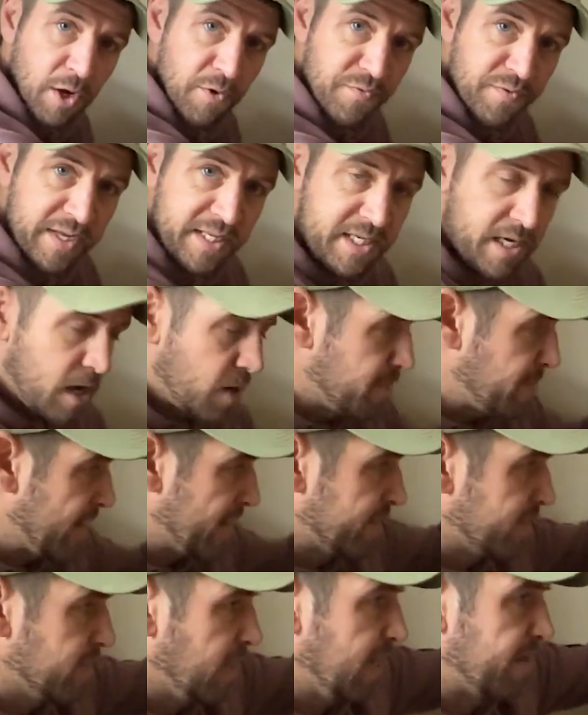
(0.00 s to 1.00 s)

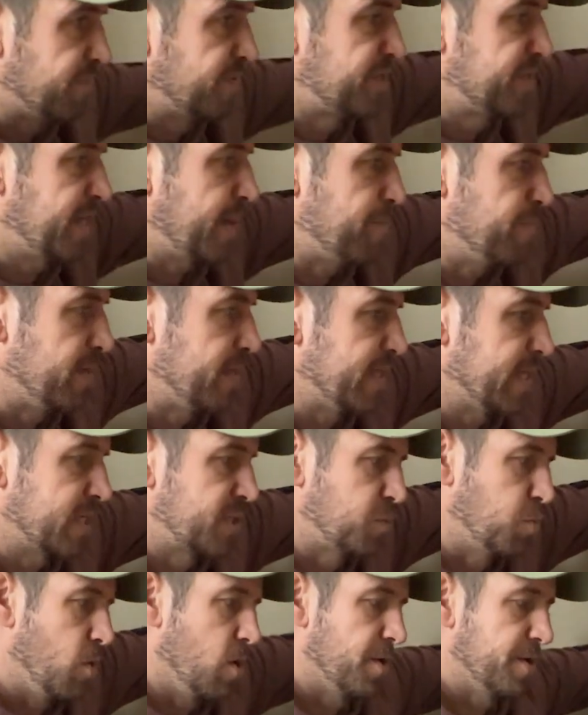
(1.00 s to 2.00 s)
VTOMAN have sent me
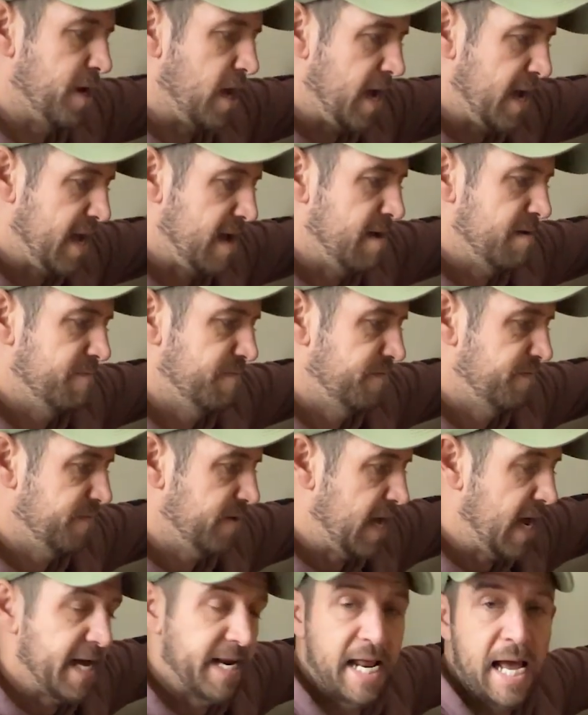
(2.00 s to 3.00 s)
this one. I have
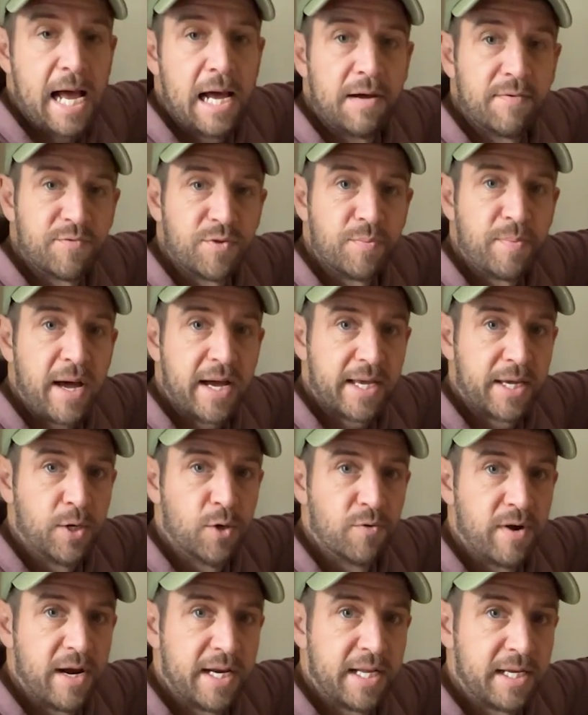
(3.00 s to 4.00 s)
had it out of the packet
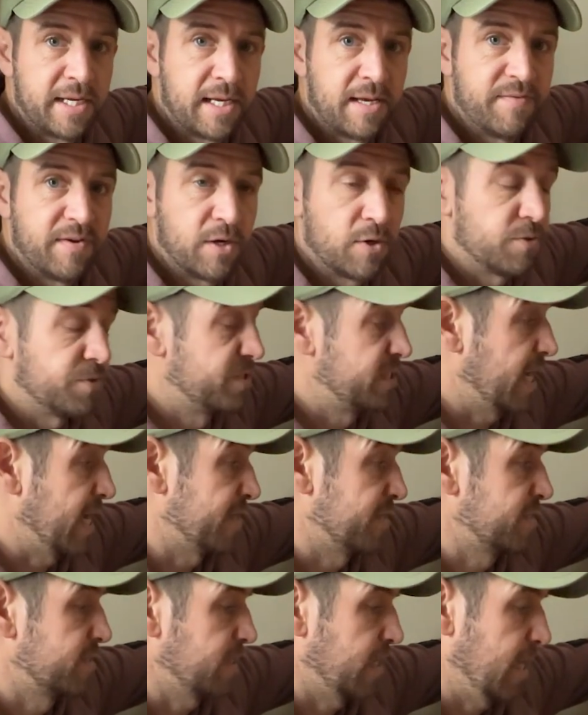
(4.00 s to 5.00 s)
already and give it a good
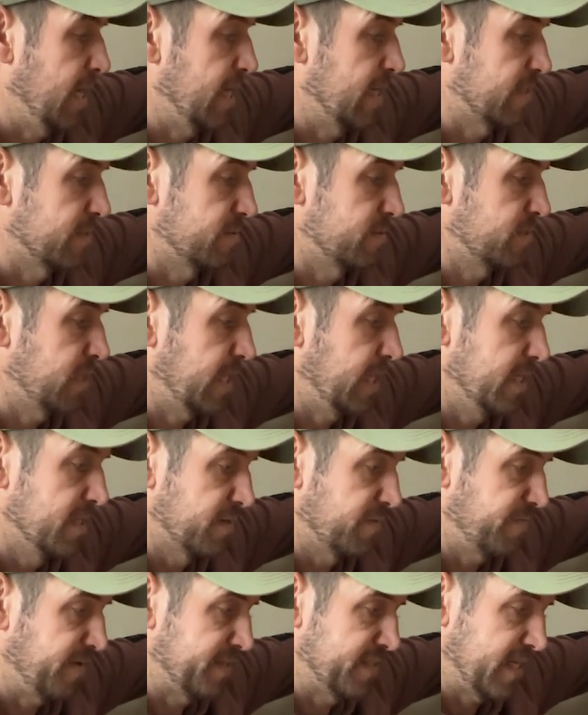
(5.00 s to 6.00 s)
test, and it is a
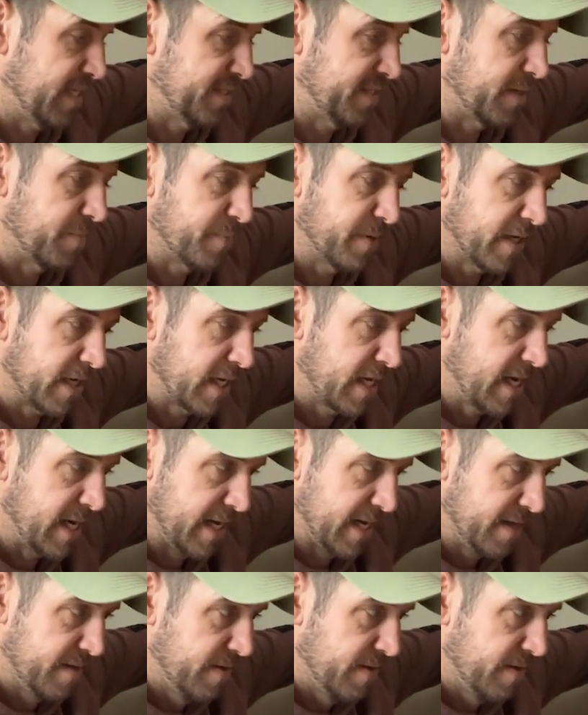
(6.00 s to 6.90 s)
fantastic bit of kit.